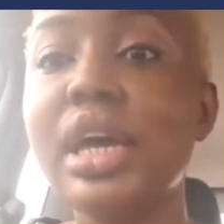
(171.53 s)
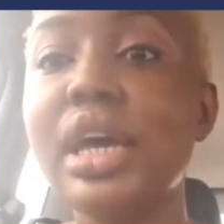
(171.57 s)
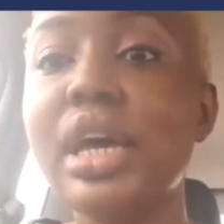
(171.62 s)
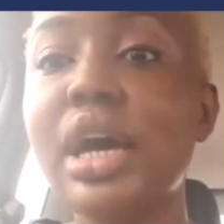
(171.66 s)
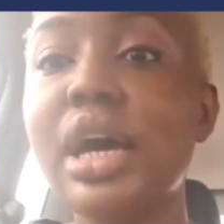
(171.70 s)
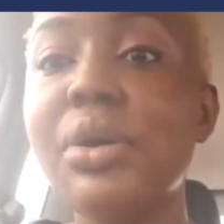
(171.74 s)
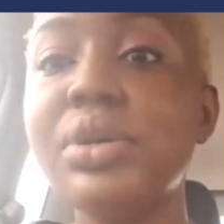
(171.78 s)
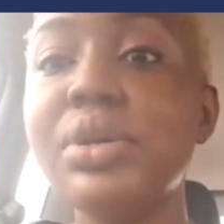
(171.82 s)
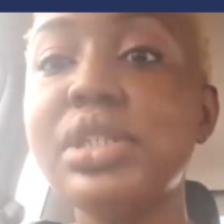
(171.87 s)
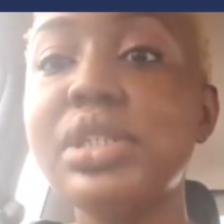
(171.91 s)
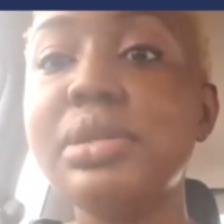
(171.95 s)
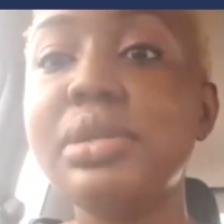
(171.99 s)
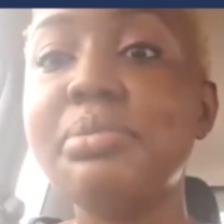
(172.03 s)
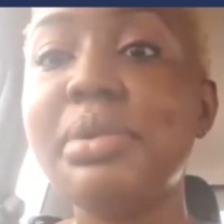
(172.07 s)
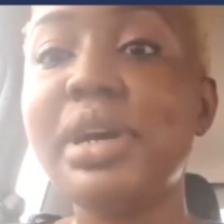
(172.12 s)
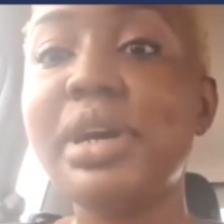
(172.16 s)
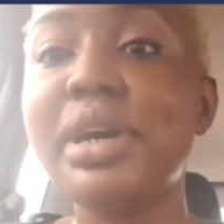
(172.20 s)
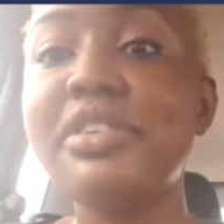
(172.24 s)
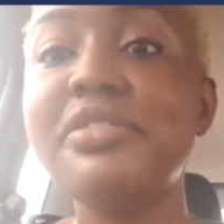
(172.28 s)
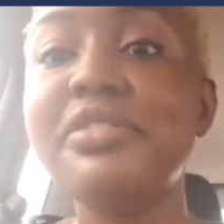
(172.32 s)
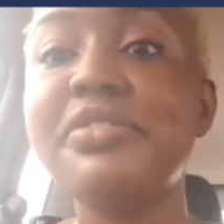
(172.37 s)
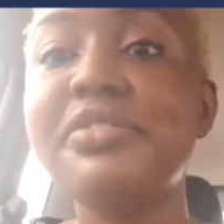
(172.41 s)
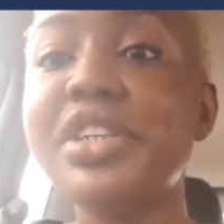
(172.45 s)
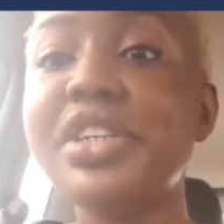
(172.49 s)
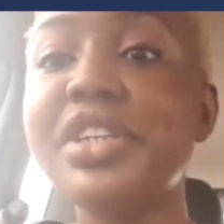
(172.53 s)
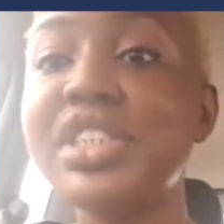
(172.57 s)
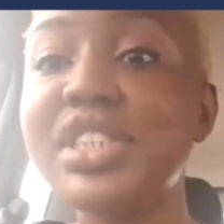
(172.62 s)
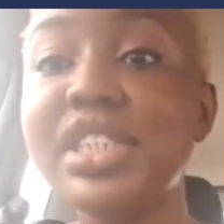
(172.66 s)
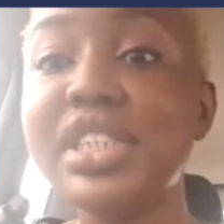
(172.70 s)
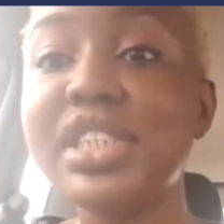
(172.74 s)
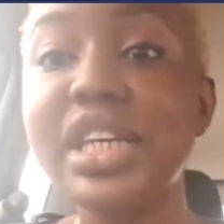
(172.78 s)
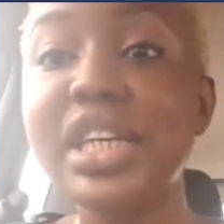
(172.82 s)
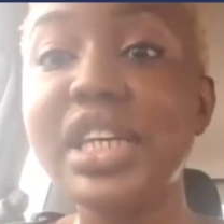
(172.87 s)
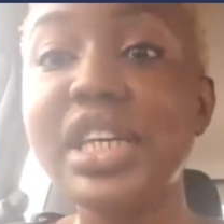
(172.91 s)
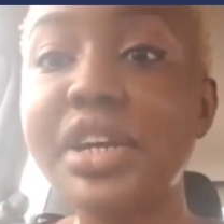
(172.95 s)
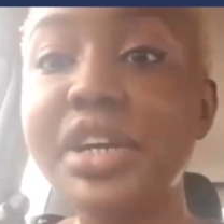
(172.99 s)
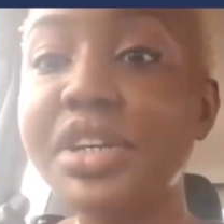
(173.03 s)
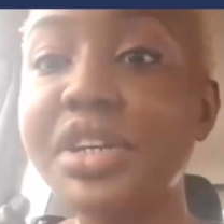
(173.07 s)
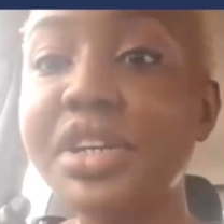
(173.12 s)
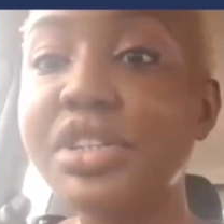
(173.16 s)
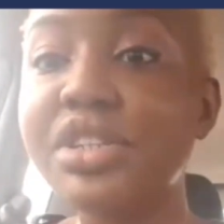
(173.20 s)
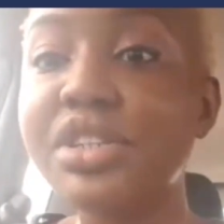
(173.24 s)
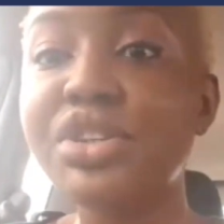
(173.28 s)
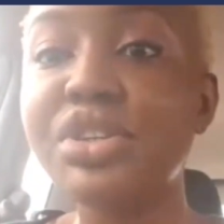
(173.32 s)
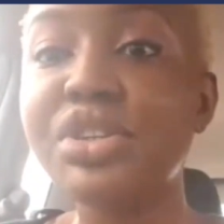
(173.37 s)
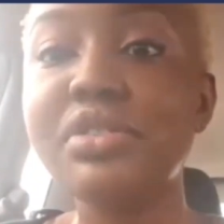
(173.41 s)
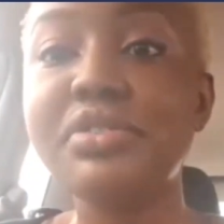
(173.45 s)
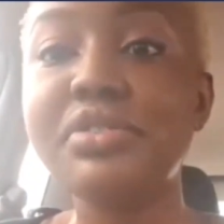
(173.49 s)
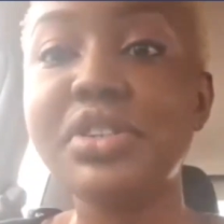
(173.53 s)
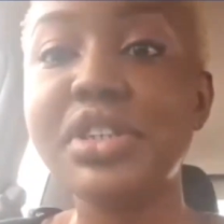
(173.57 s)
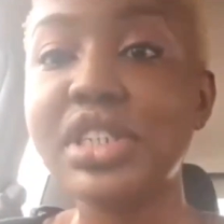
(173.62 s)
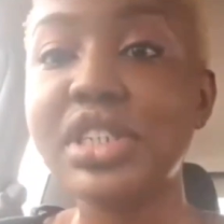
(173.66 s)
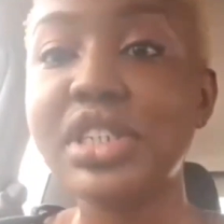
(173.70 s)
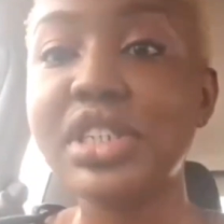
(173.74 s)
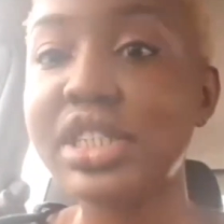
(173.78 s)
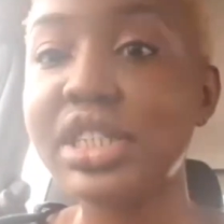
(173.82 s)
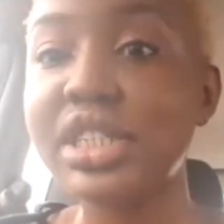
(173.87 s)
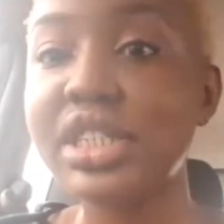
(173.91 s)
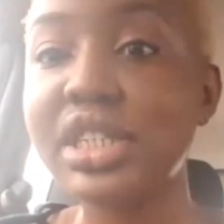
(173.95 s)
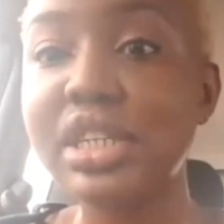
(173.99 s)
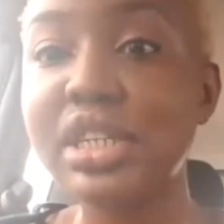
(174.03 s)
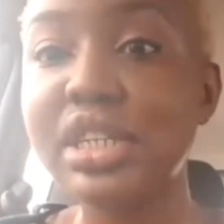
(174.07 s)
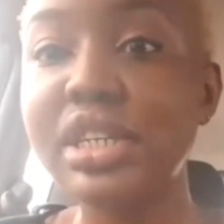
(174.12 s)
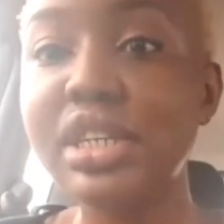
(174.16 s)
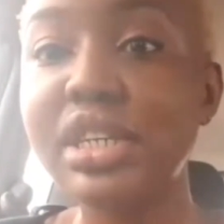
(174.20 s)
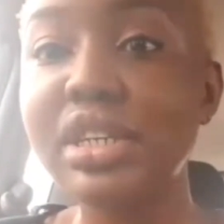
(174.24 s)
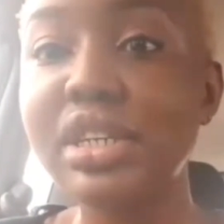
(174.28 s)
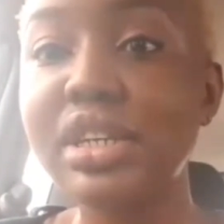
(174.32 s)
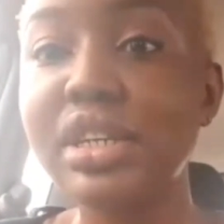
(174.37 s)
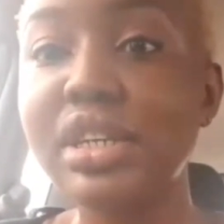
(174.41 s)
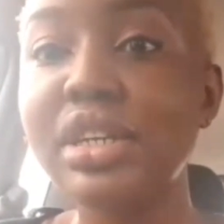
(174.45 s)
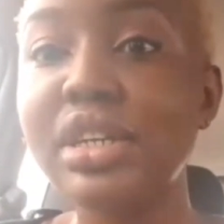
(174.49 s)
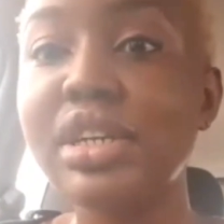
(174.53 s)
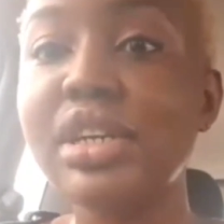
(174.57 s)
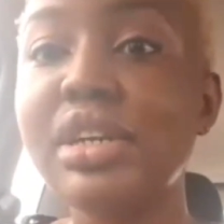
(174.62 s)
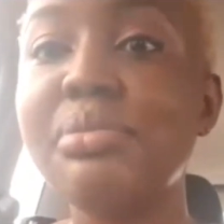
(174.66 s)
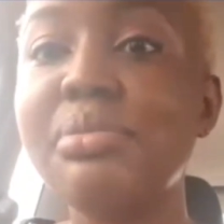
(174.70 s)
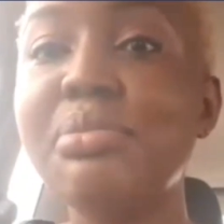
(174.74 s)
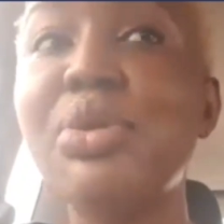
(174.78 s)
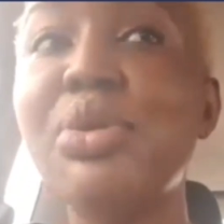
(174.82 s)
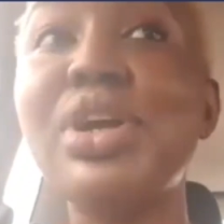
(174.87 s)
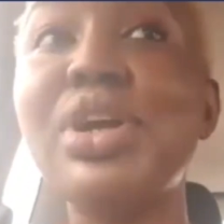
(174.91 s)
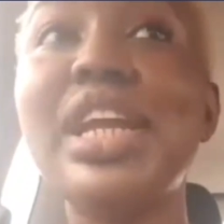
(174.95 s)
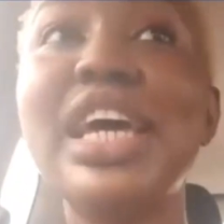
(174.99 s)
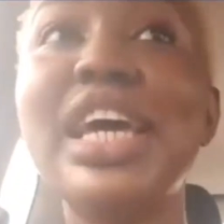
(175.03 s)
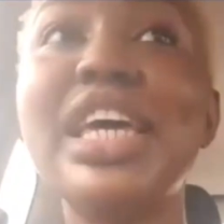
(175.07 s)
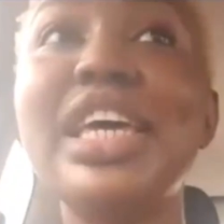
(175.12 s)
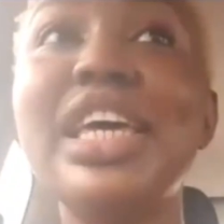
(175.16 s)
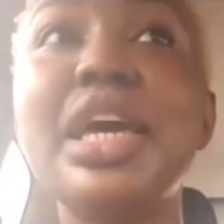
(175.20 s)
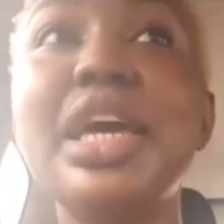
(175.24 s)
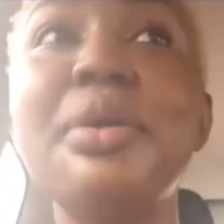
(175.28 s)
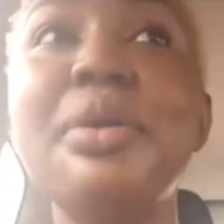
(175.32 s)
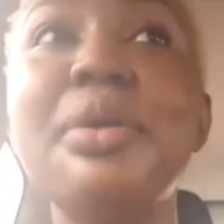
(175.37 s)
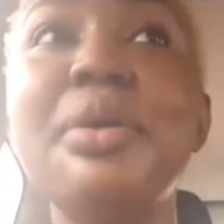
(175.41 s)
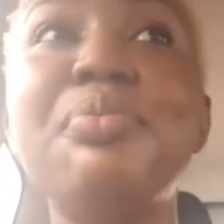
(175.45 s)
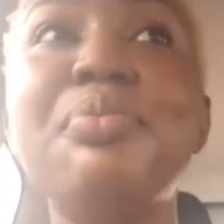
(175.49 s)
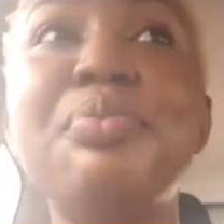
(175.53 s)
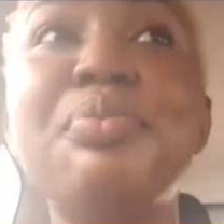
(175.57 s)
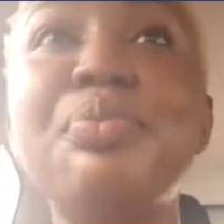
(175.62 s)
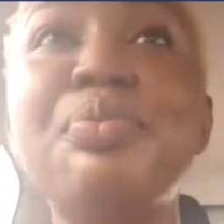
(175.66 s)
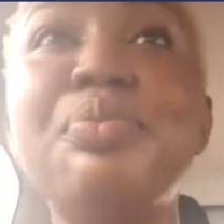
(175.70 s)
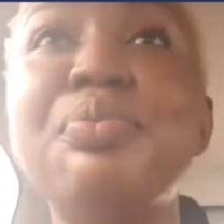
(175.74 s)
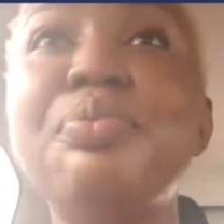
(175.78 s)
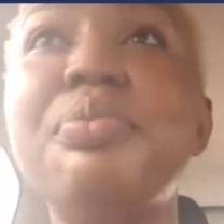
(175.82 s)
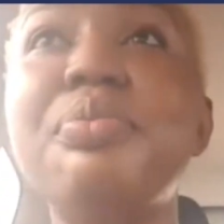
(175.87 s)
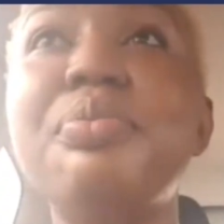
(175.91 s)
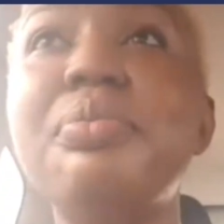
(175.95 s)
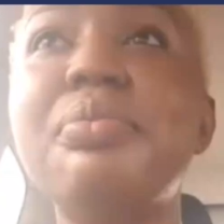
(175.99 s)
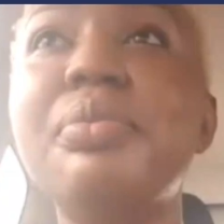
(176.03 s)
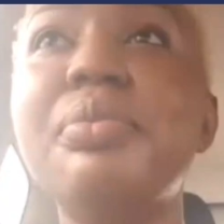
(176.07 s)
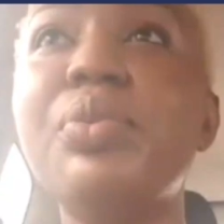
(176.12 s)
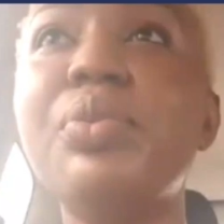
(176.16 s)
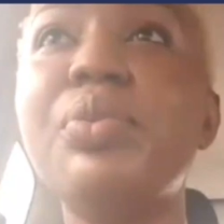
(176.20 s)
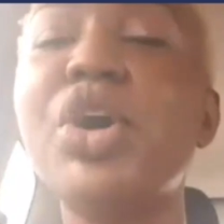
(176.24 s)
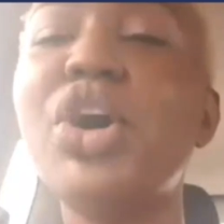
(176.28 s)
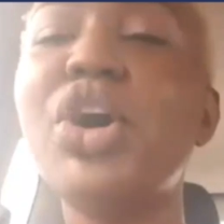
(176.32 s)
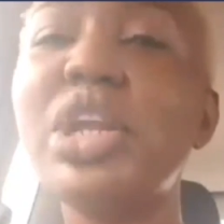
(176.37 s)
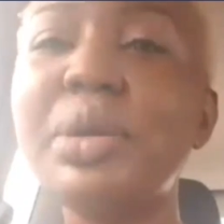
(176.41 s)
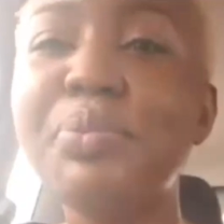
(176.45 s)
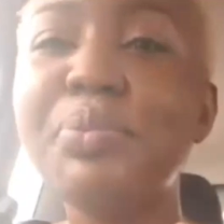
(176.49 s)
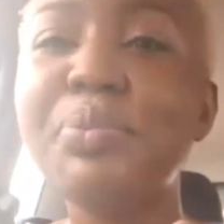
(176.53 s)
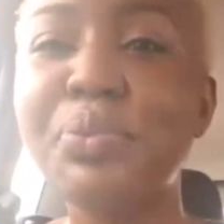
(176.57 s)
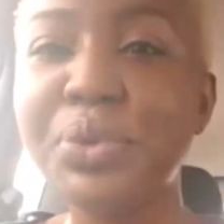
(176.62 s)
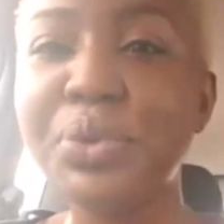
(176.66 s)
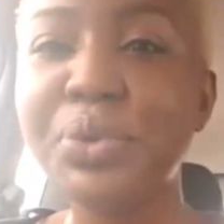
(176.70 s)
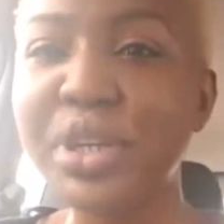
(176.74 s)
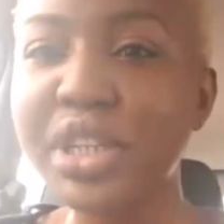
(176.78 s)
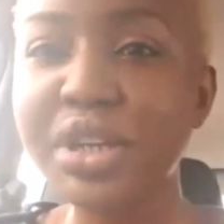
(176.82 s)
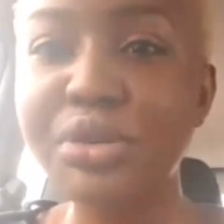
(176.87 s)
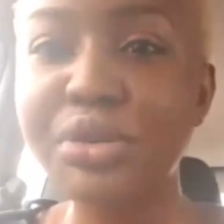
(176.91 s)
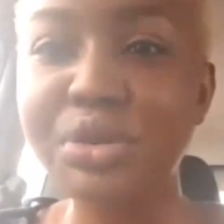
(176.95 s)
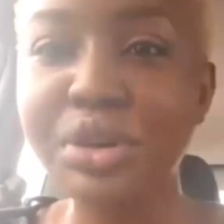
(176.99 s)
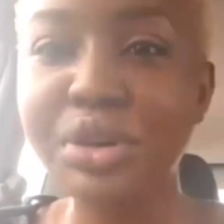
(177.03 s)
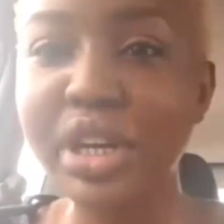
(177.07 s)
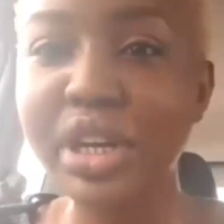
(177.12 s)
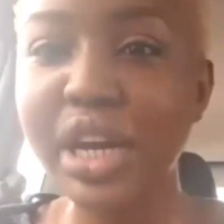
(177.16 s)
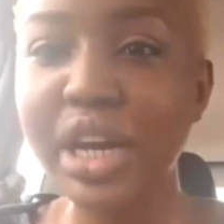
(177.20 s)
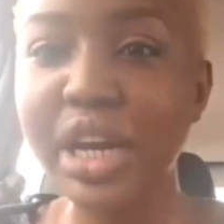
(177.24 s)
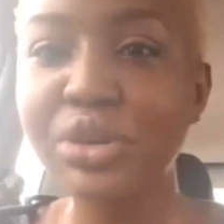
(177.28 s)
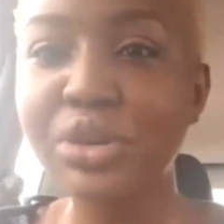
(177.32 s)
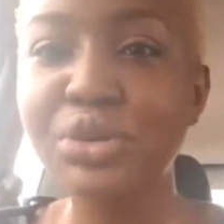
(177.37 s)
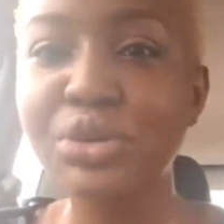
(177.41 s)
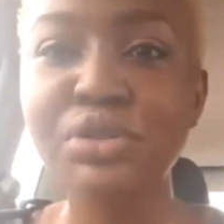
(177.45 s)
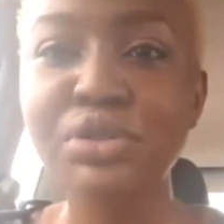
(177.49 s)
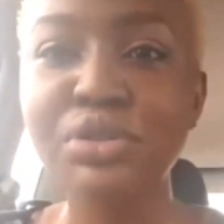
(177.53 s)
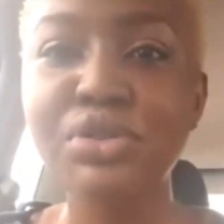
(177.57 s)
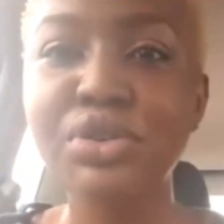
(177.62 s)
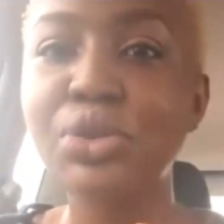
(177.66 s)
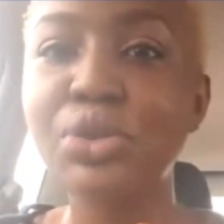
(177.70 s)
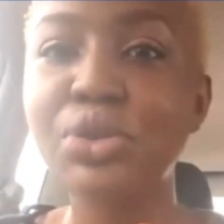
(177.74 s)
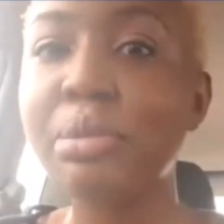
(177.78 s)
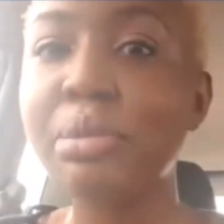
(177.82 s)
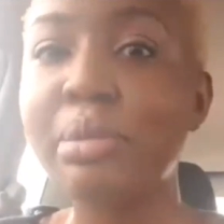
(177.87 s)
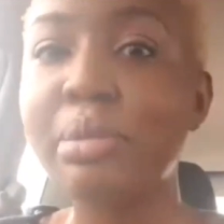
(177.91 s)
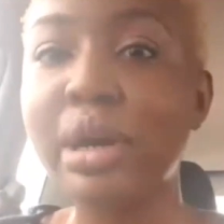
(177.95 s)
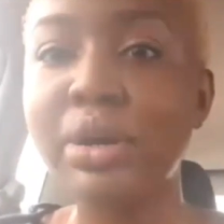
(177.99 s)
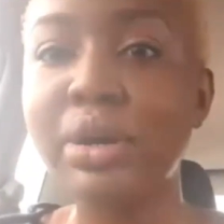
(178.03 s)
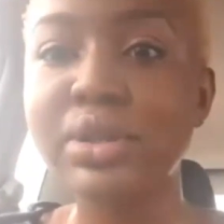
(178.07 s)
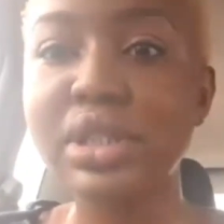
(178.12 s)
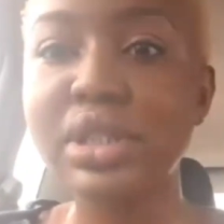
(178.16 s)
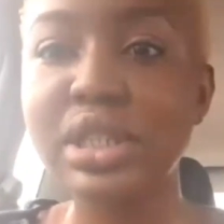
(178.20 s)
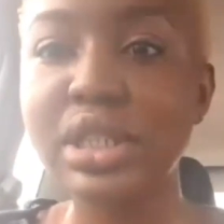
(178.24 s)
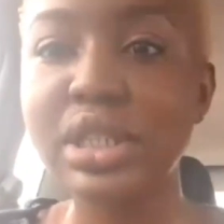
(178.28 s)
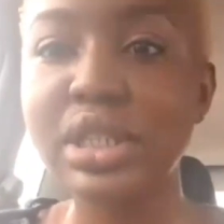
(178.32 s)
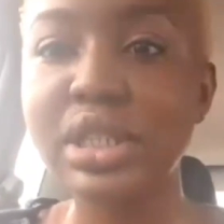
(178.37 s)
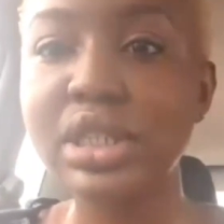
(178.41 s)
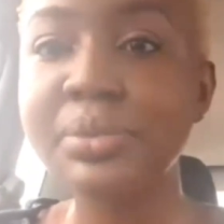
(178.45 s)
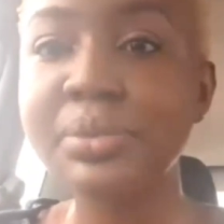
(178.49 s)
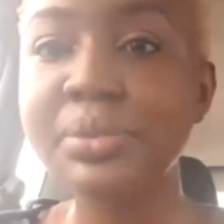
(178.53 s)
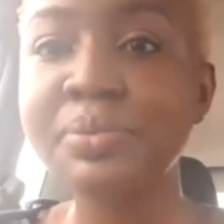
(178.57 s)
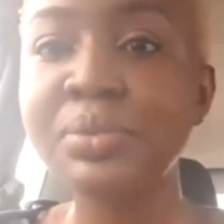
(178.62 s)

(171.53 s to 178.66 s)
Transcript: I was in my first year in the university, more like we call it pre-degree. I don't know if you know about it.